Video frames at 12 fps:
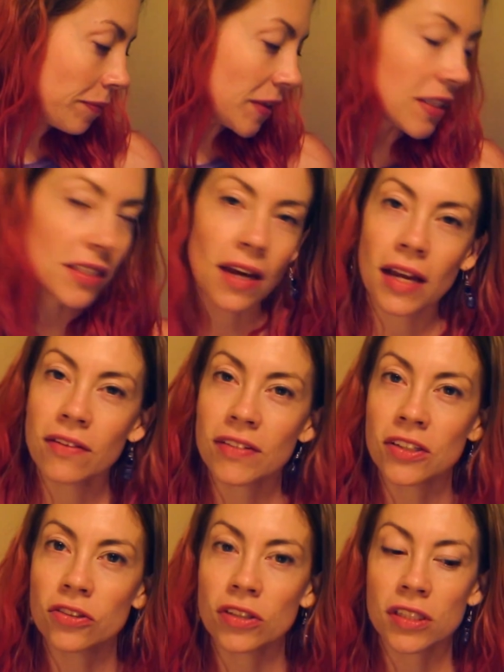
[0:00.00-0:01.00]
It's kind of
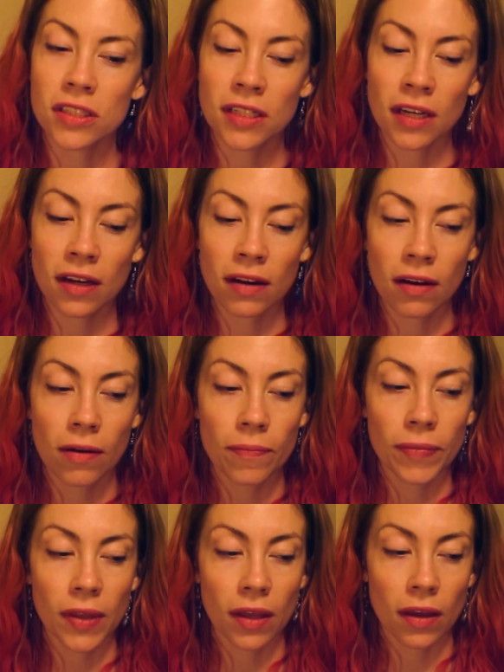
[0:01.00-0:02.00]
interesting.
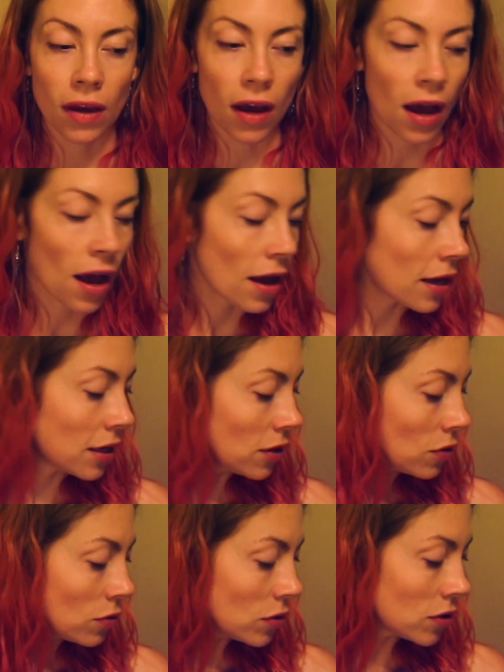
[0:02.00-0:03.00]

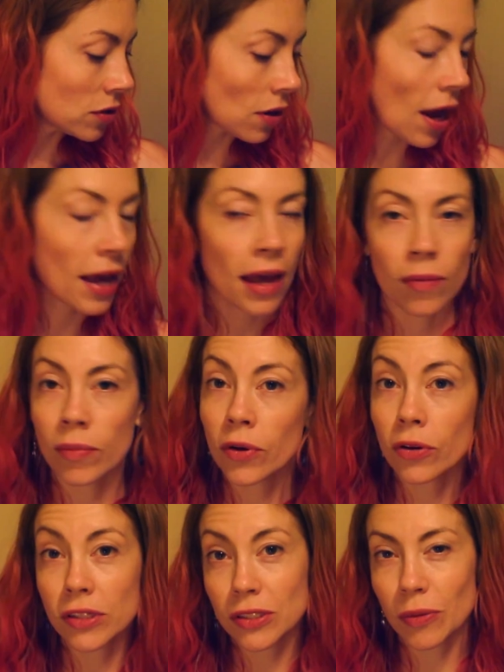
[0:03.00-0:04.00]
I am a
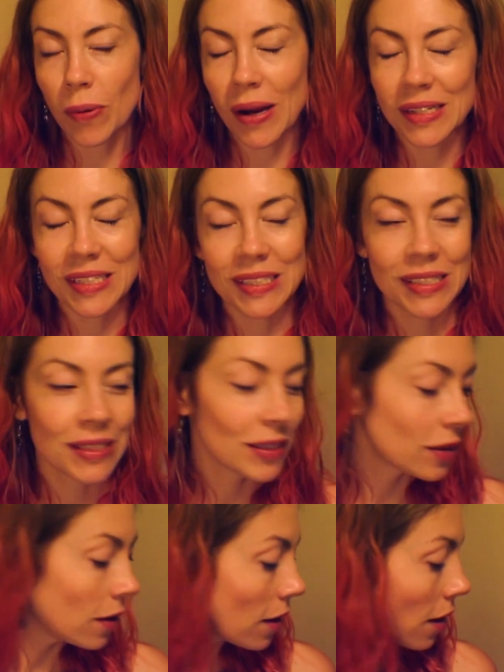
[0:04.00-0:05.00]
crystal
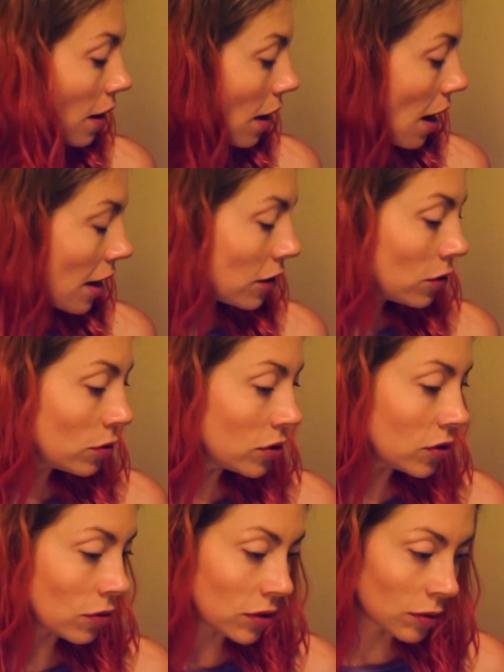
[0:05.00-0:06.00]
practitioner. I use
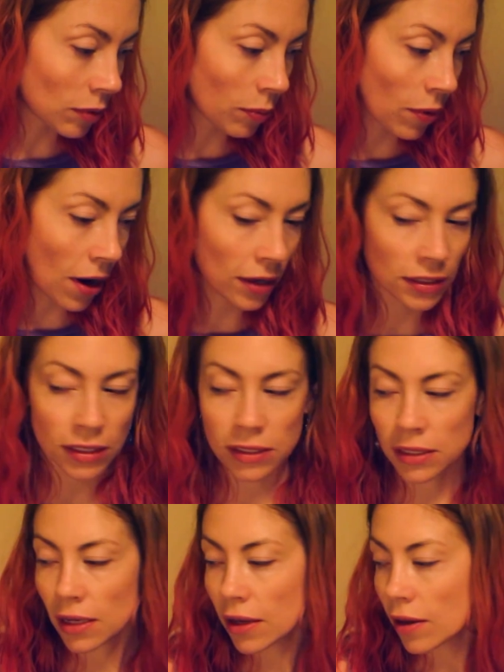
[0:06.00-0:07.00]
stones in my
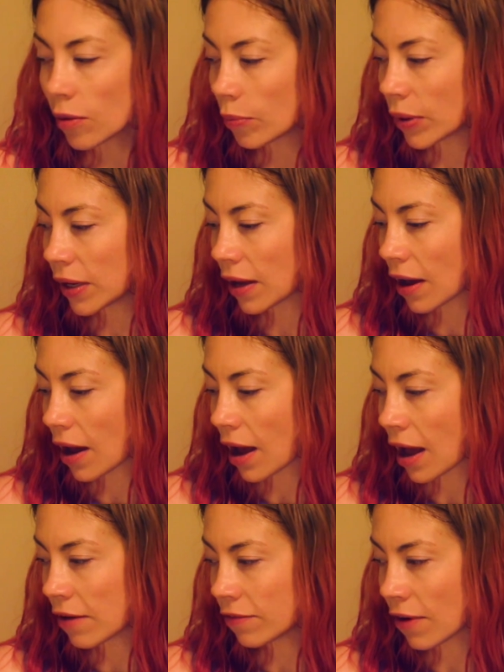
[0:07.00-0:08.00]
practice, but
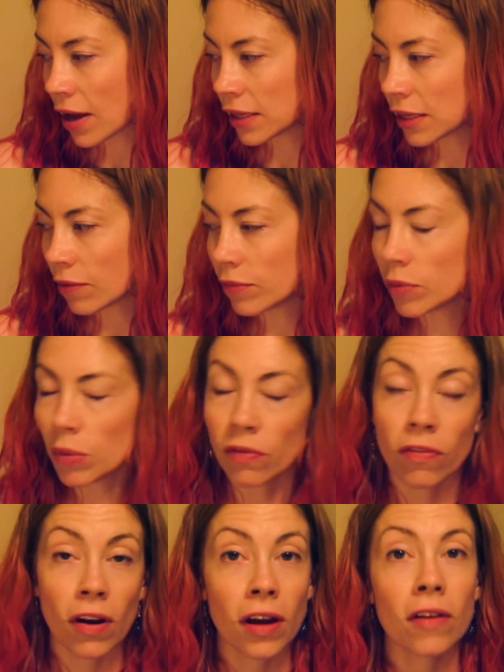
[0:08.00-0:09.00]
I find them to be
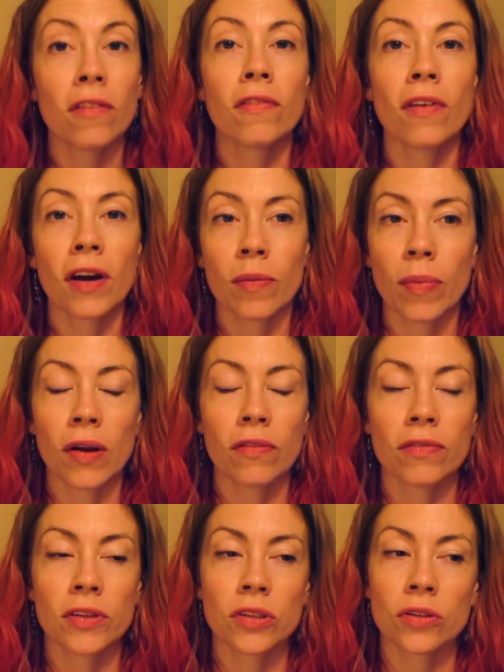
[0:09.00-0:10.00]
very, very
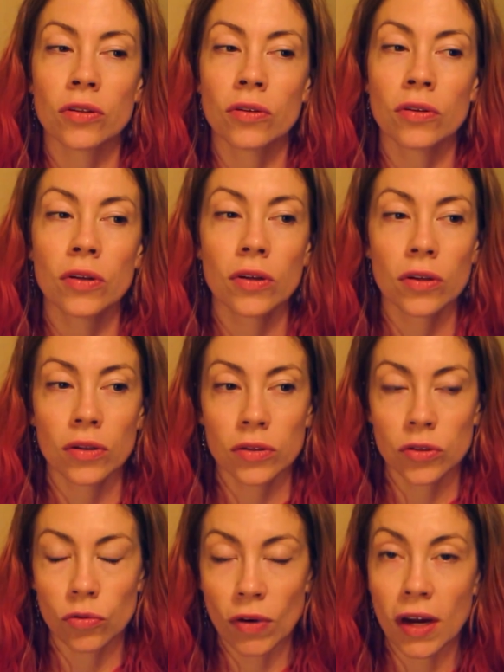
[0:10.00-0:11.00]
beneficial
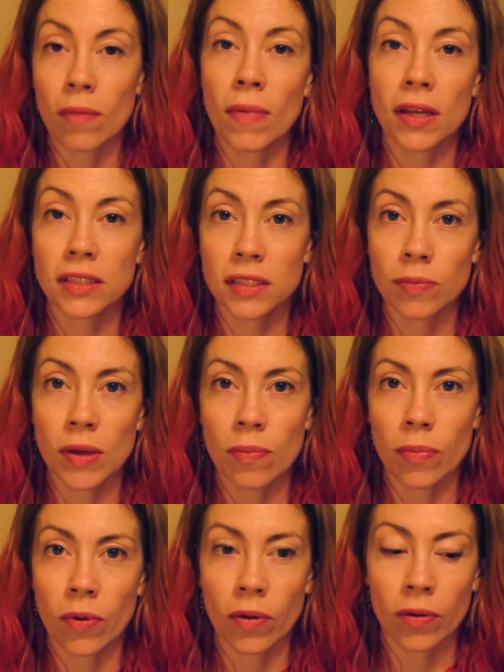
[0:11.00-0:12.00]
to recommend to
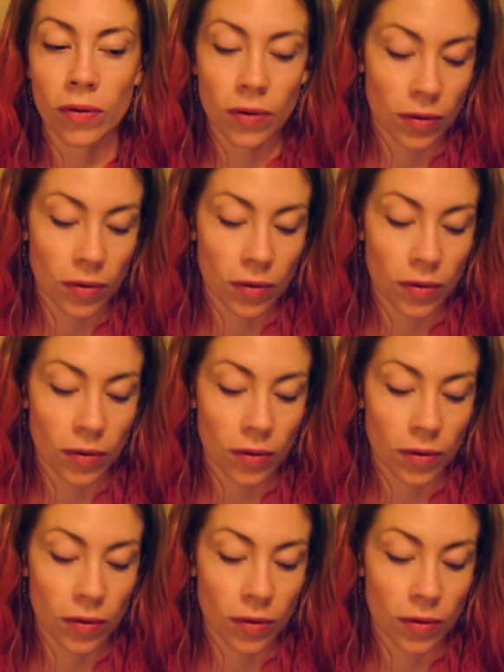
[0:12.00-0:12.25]
people,